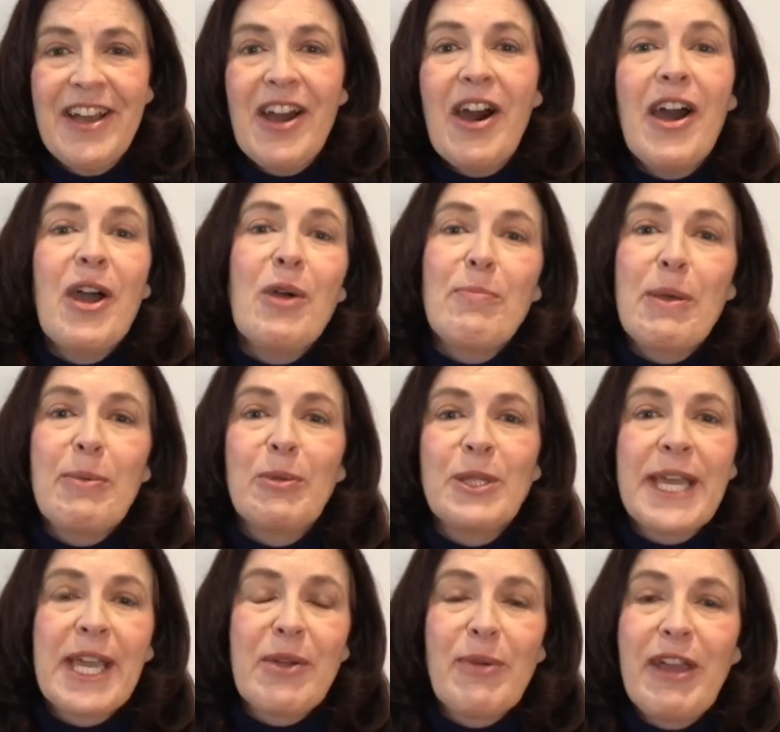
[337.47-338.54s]
I hope people
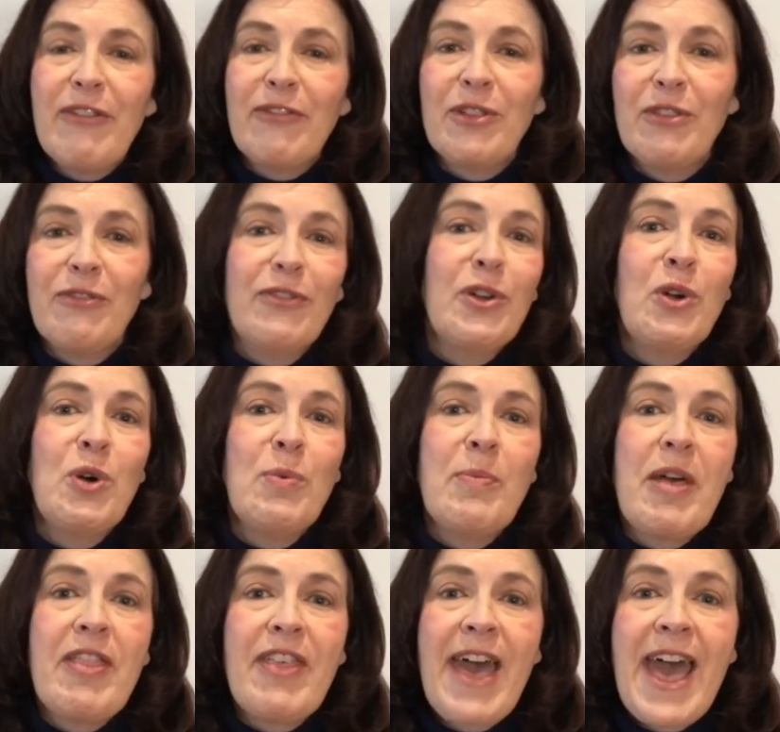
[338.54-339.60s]
take away from the
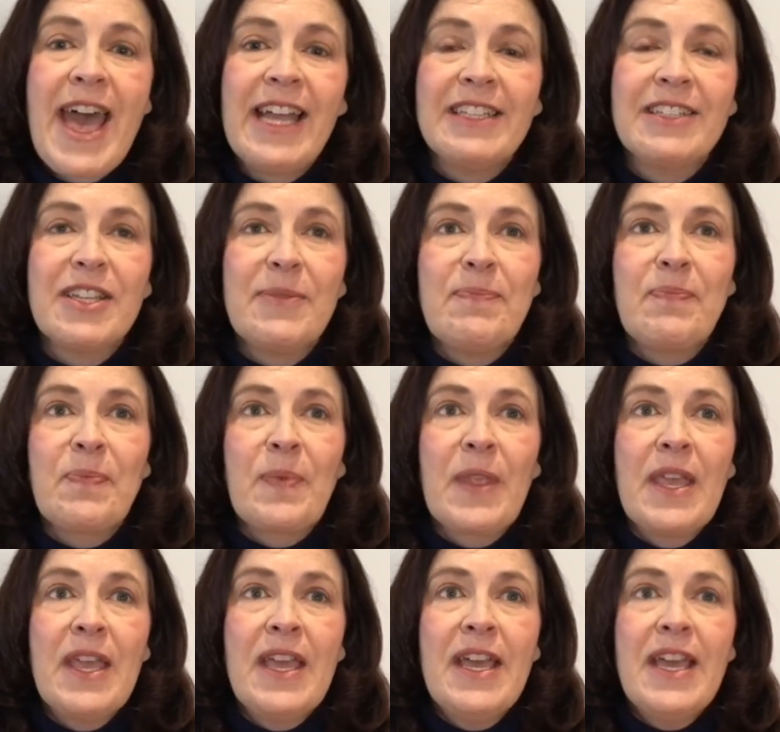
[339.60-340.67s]
film that
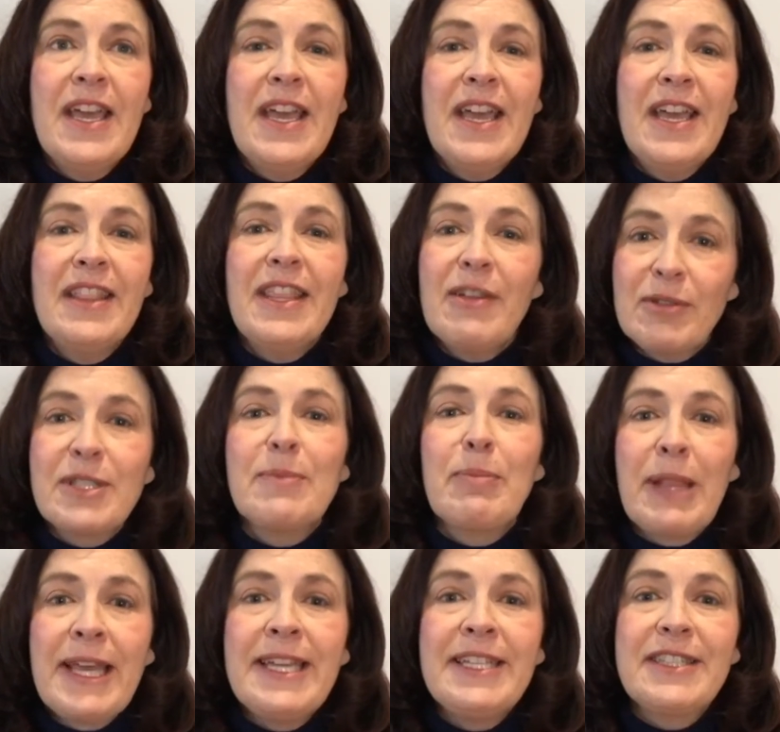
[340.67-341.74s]
there is a
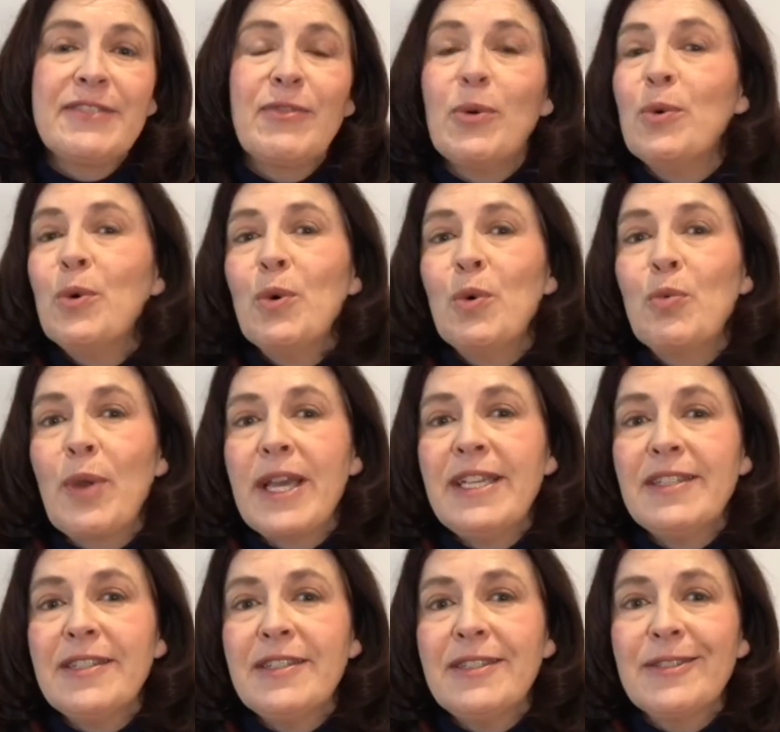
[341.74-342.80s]
place for all
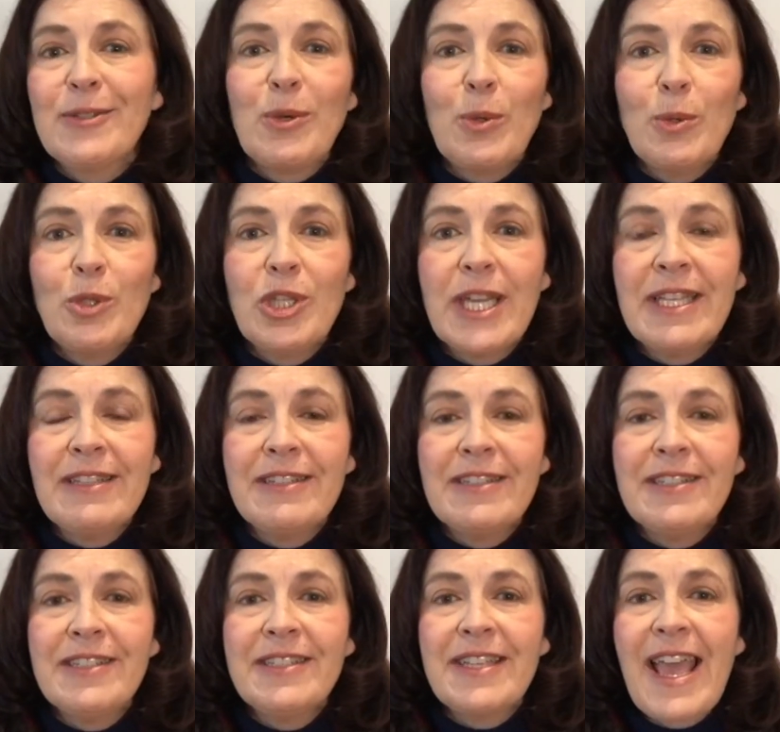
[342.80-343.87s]
races, all
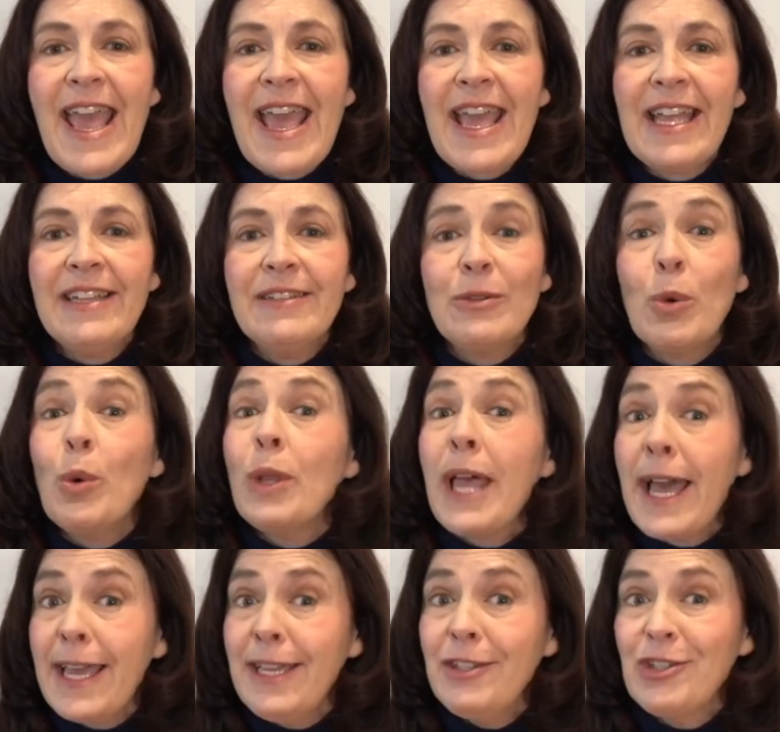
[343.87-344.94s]
genders, and all
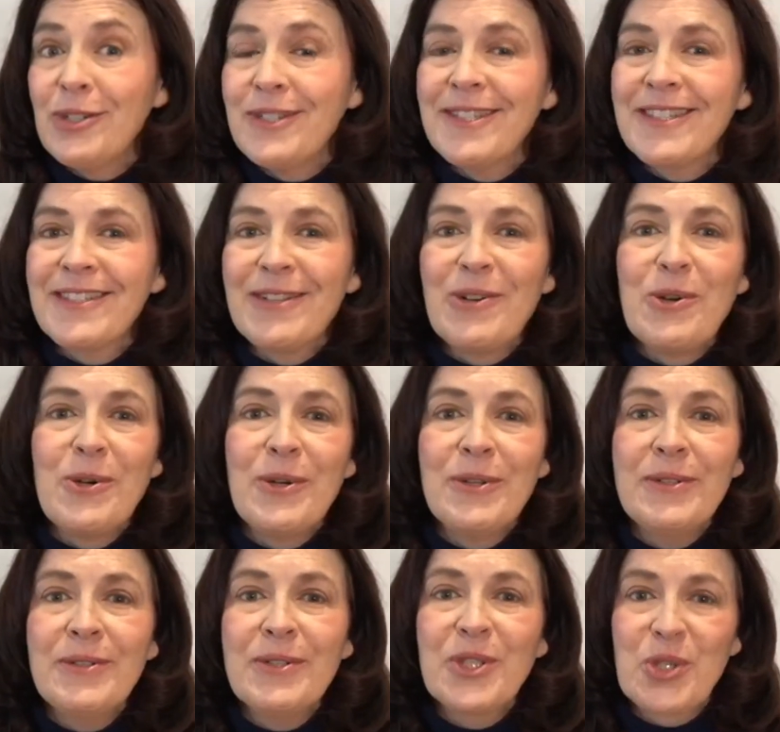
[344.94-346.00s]
ages
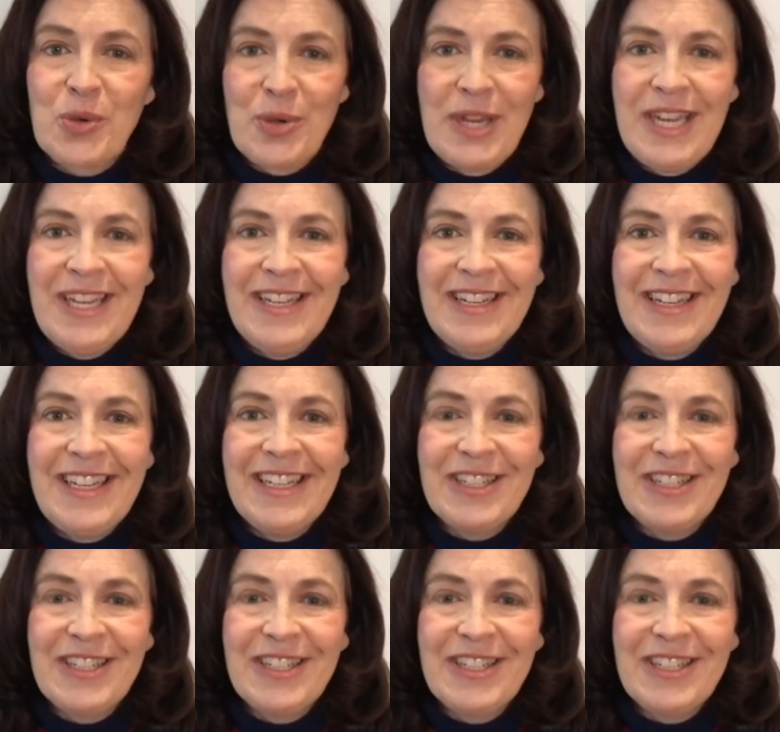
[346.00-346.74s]
on screen in